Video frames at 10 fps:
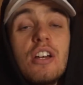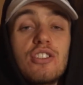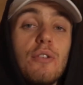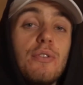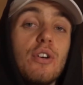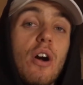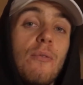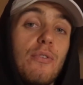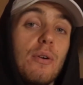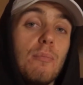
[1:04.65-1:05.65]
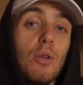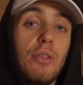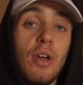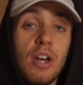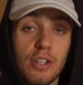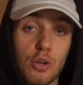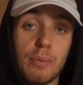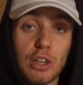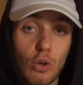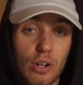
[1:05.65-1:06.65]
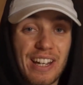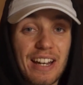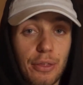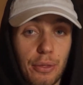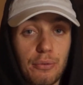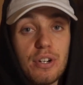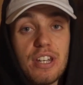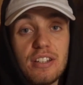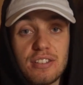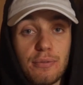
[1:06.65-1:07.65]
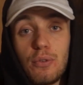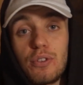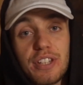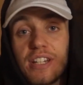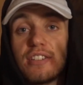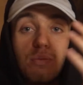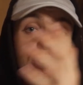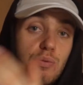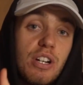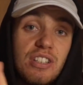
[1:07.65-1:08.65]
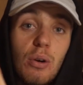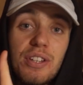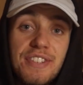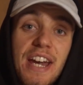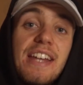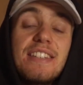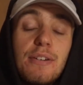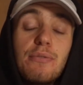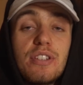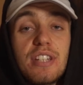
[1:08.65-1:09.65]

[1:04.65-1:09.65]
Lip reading: So if you're going for a month, you'll be looking at 3 to 4 days, which works out at 10 different